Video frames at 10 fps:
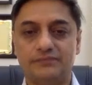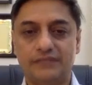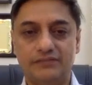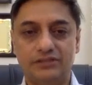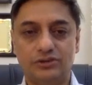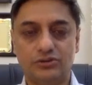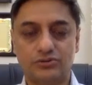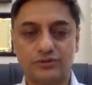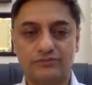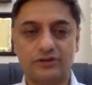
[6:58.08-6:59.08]
Even those
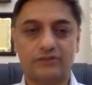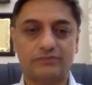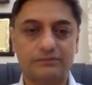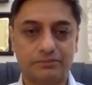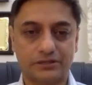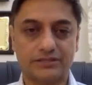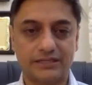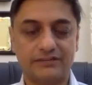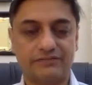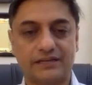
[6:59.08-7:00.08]
who have not been
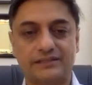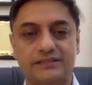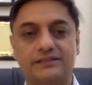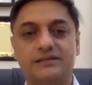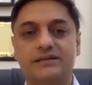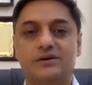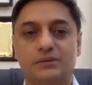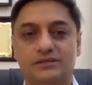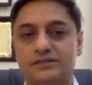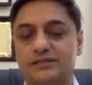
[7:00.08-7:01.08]
personally affected
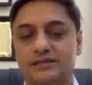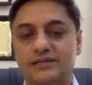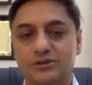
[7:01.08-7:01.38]
will certainly